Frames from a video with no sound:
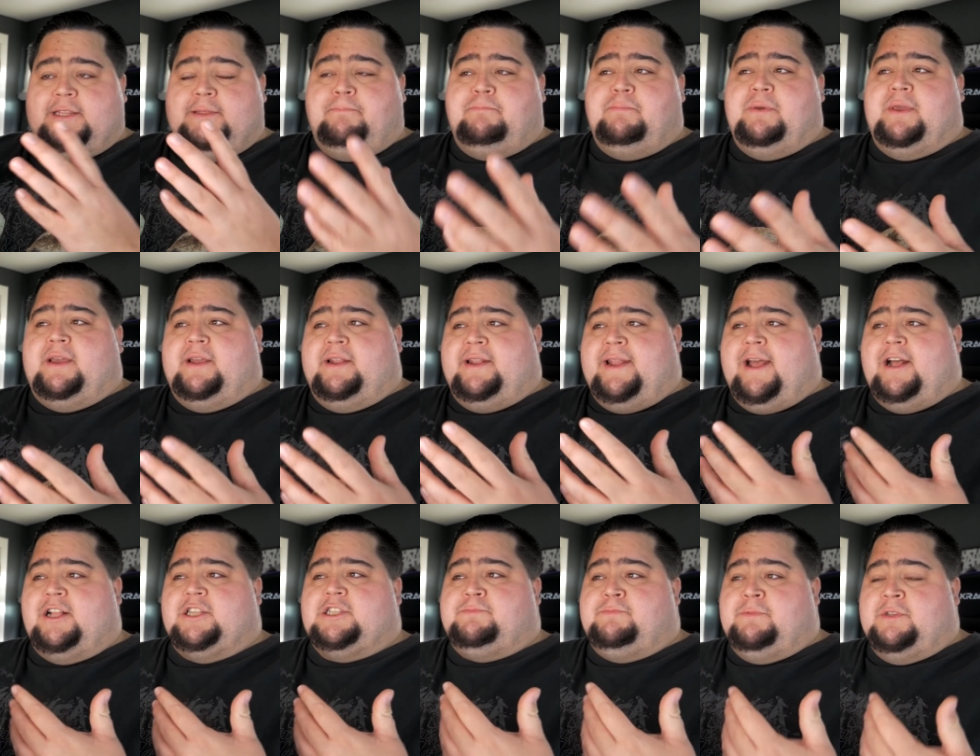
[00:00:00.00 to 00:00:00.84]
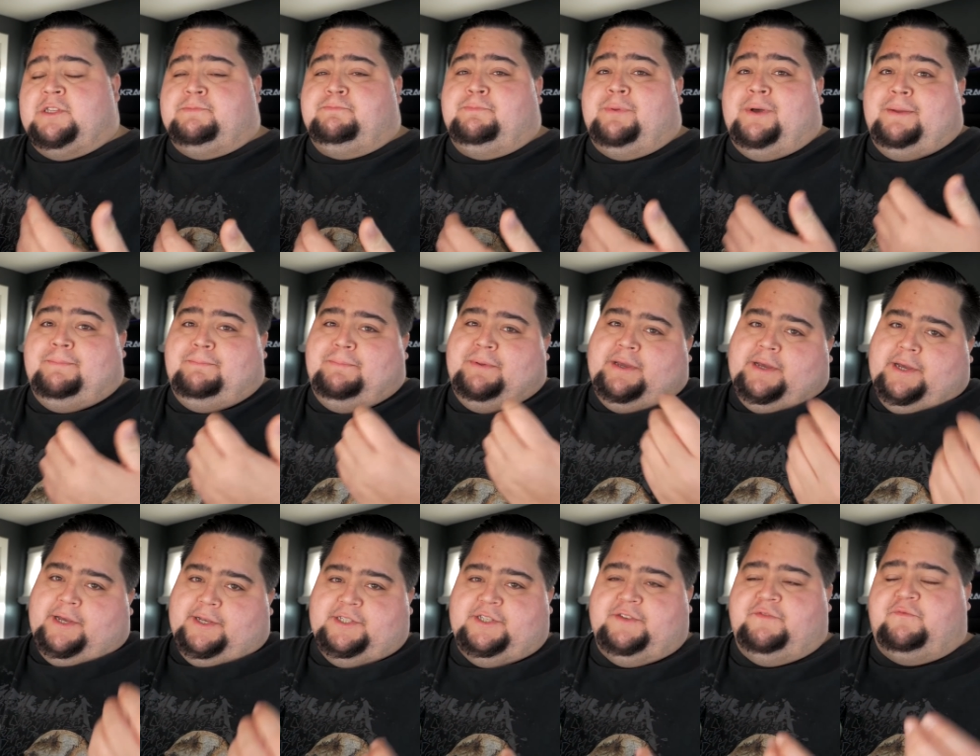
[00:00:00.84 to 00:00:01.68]
the big announcements, but
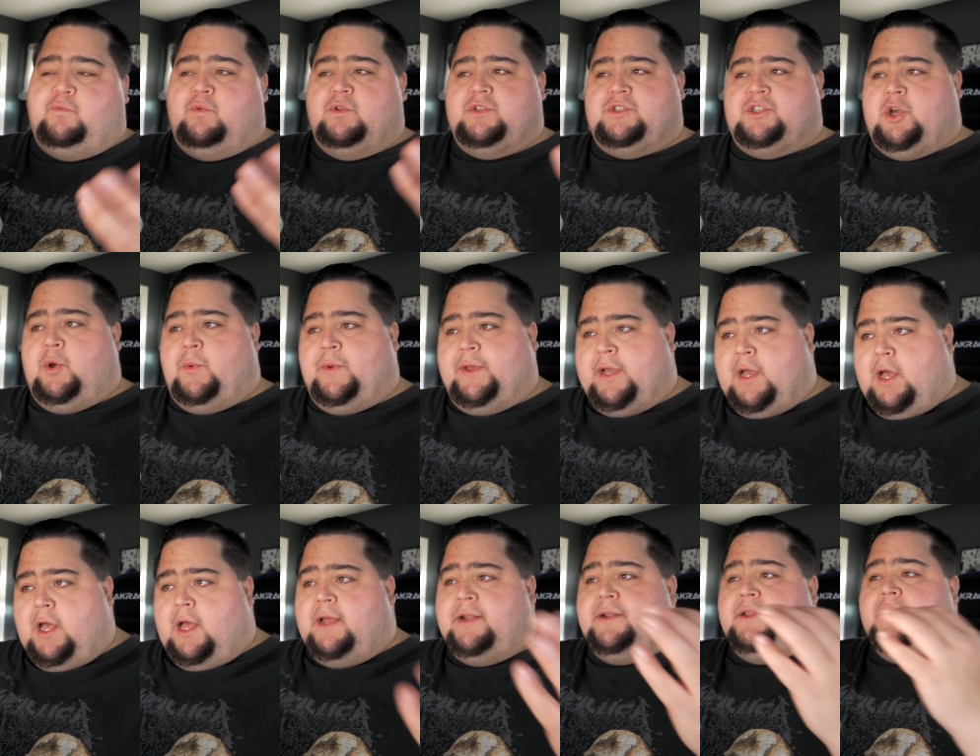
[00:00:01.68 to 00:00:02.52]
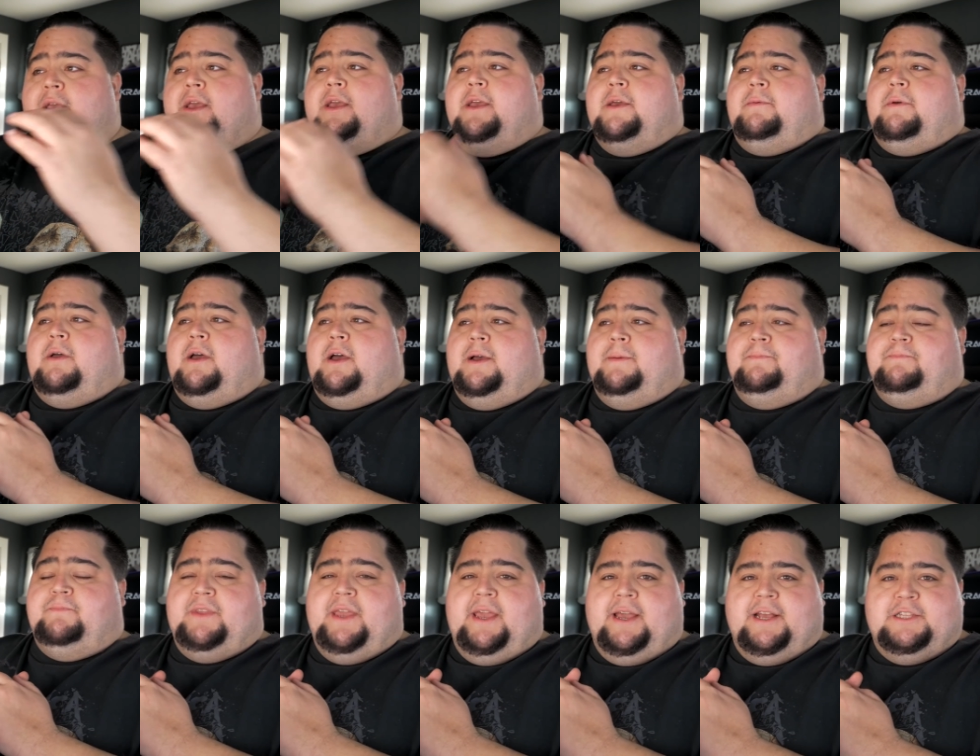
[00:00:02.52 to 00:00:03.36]
because of what's going on,
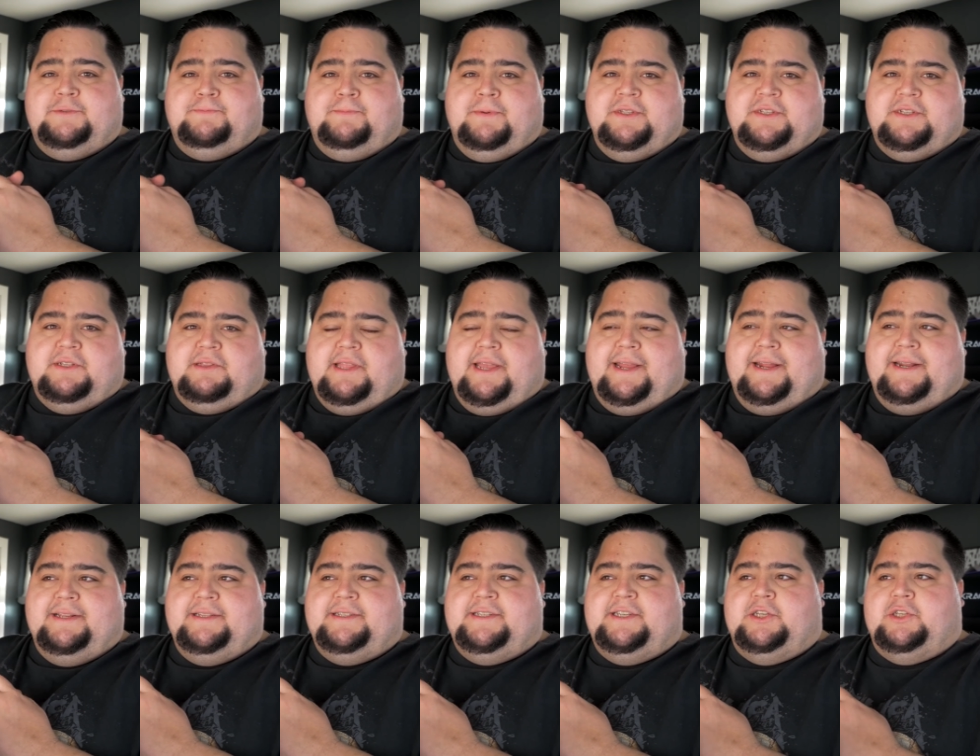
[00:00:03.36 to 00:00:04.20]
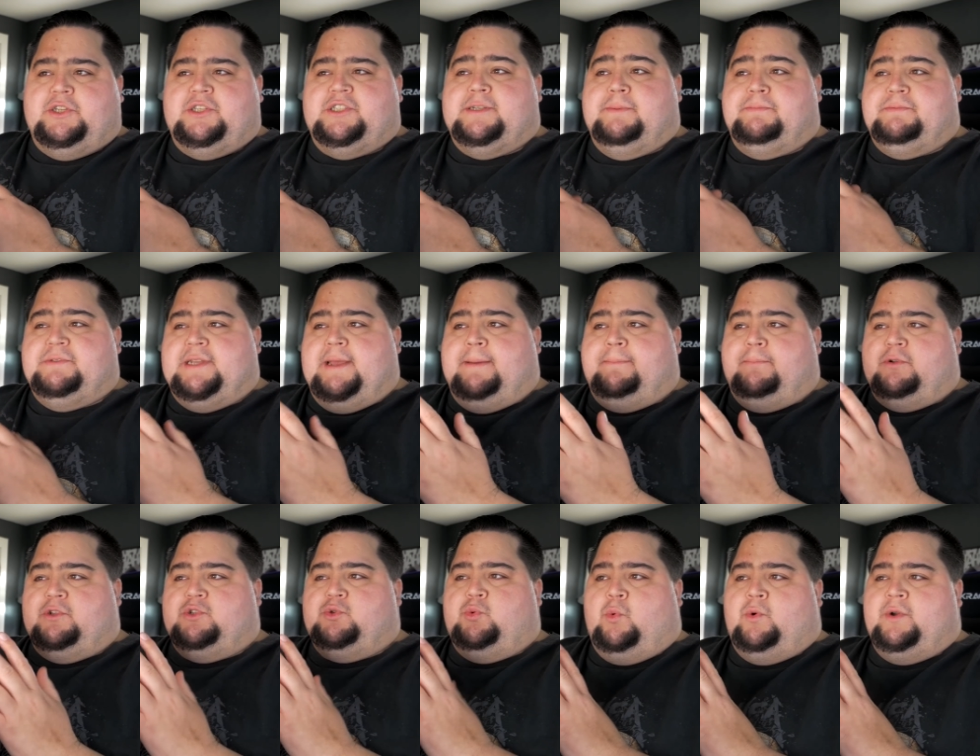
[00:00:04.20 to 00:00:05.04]
it's been delayed until September
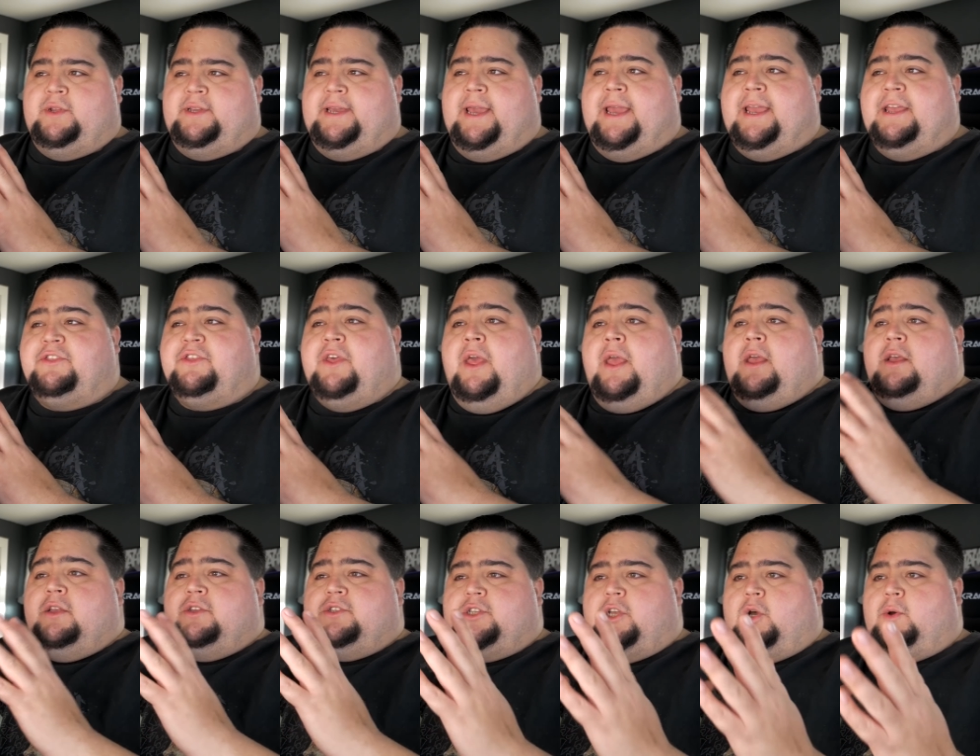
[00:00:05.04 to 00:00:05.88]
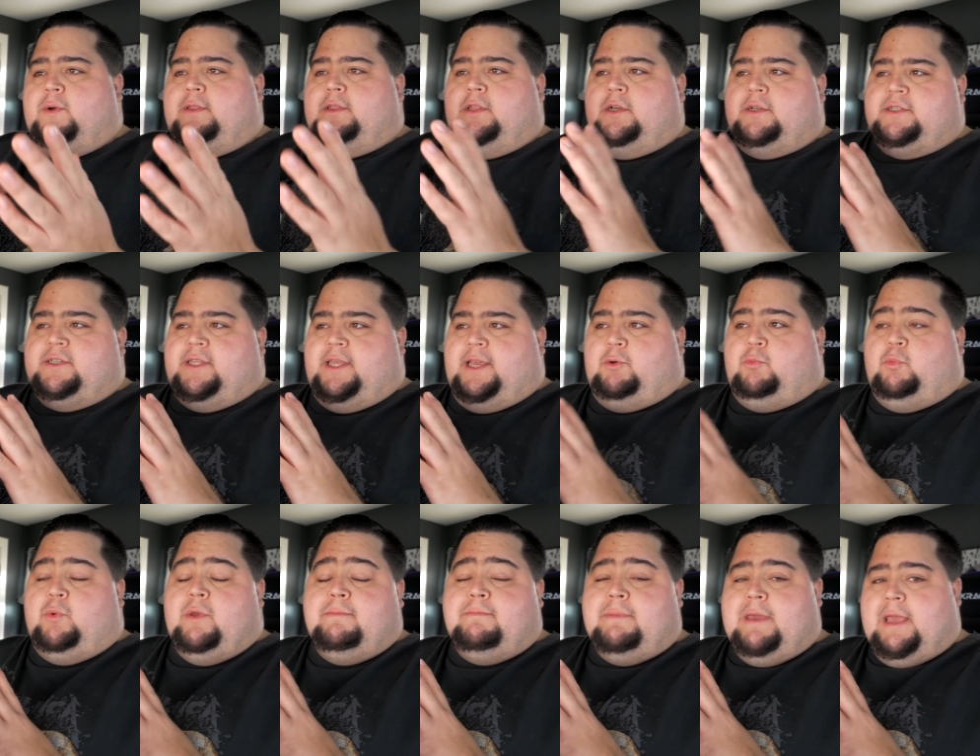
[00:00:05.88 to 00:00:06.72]
28th. So it looks like
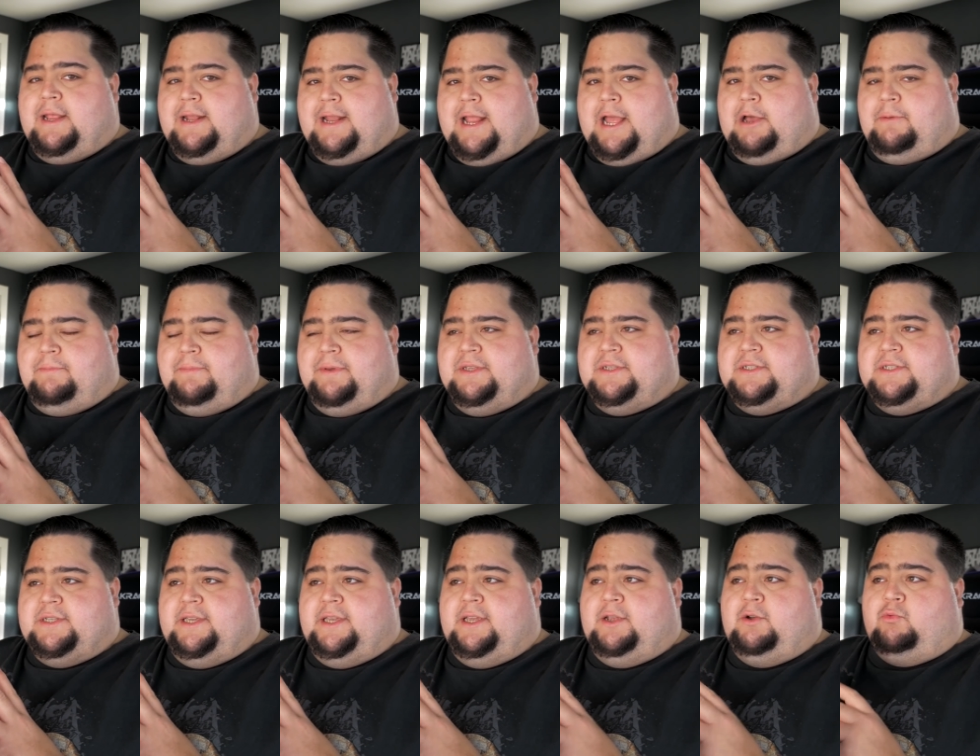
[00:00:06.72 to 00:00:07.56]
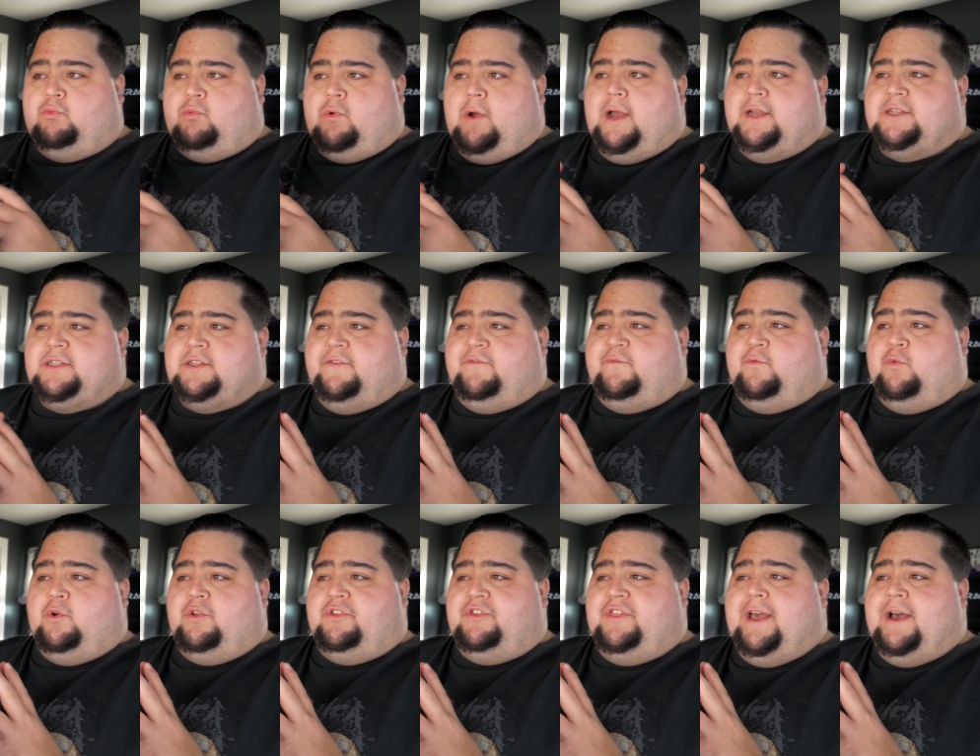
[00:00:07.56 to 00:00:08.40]
we may now be seeing Ryzen
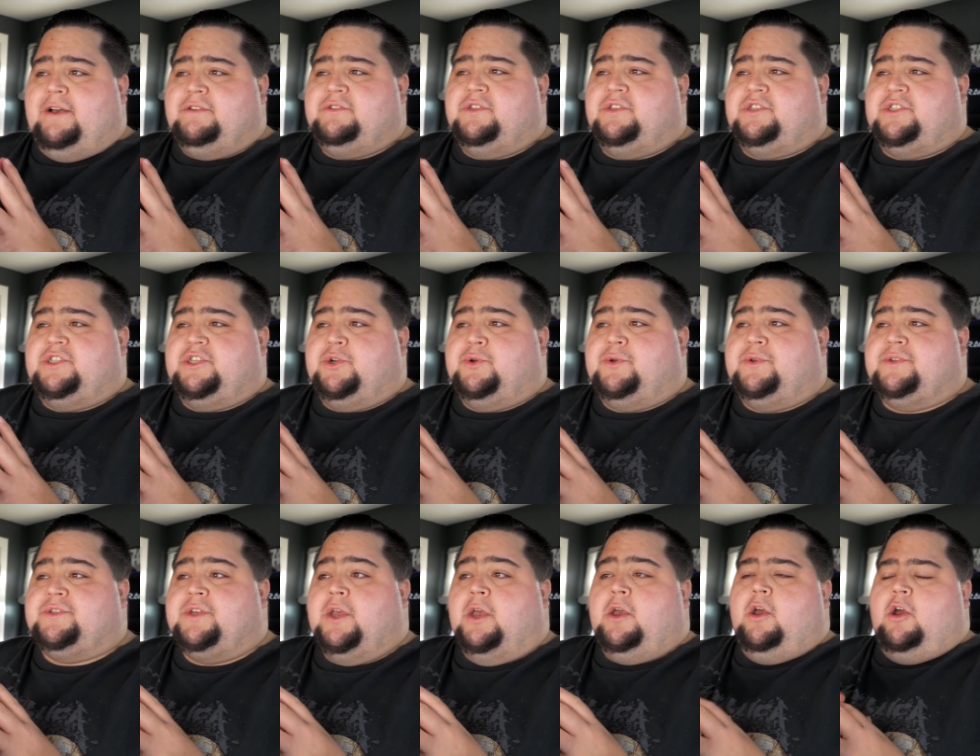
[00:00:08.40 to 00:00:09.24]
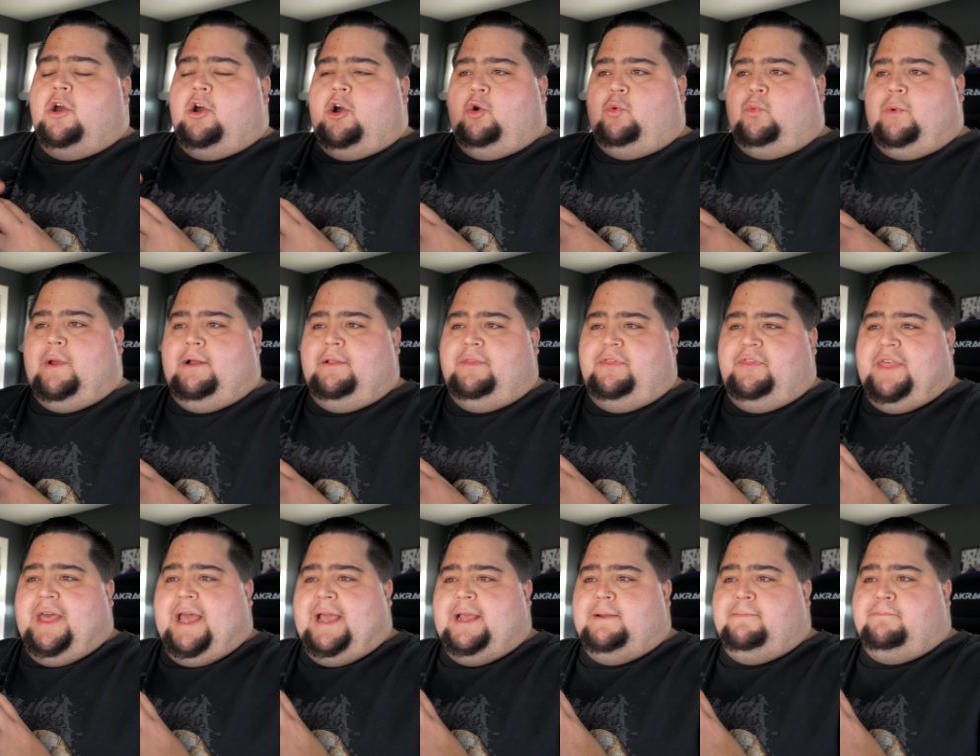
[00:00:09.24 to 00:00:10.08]
4000 series around
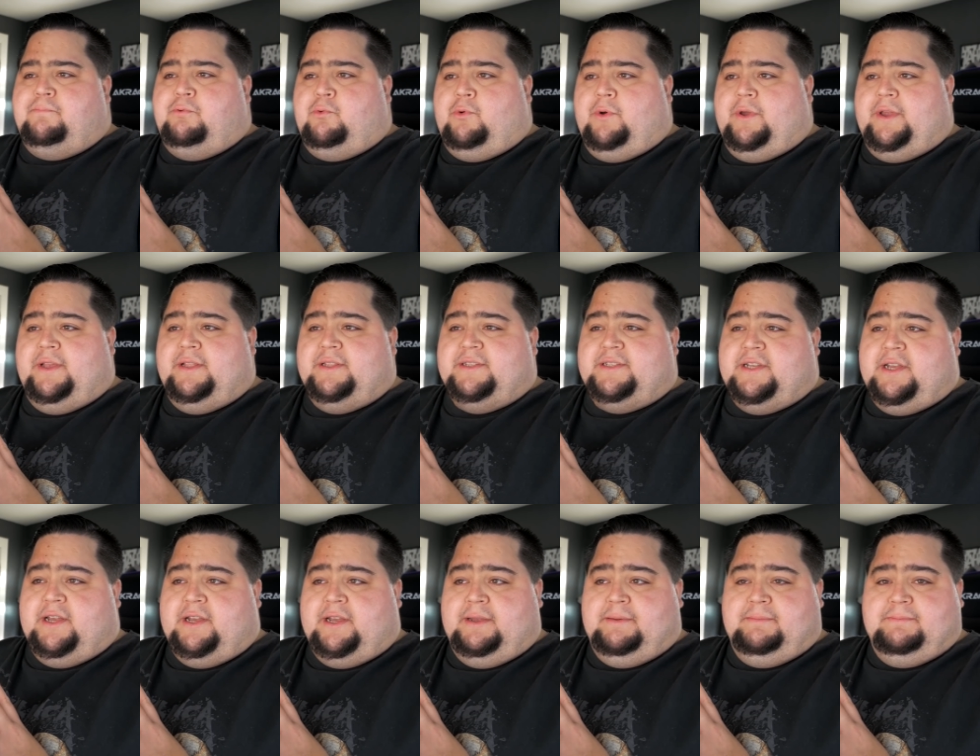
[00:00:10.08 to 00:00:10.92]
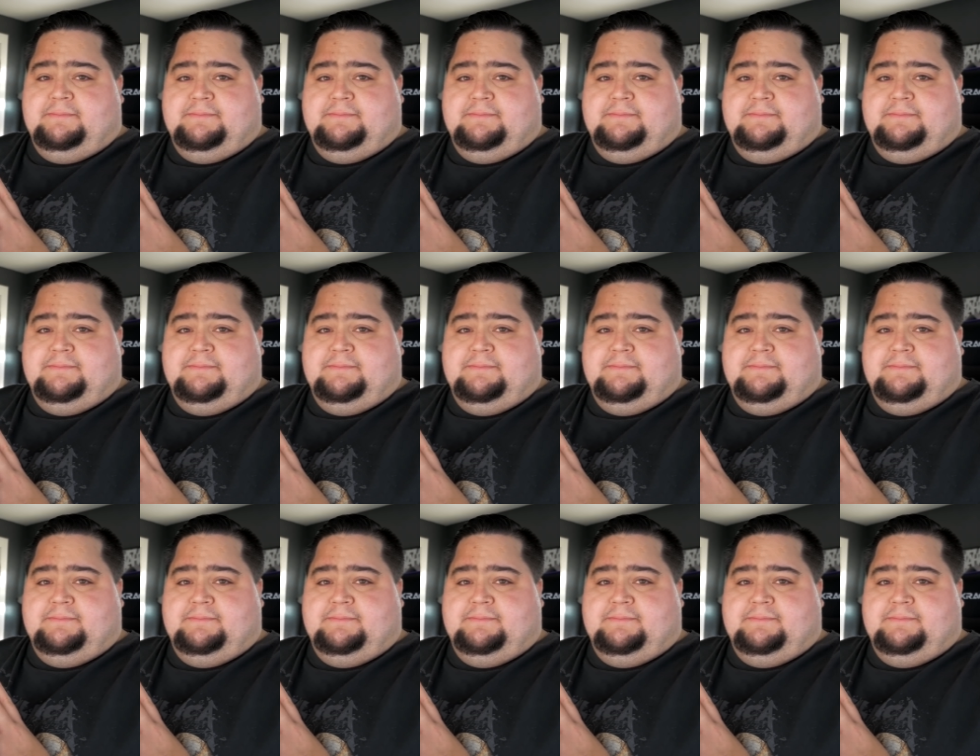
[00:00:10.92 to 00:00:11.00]
that point in time.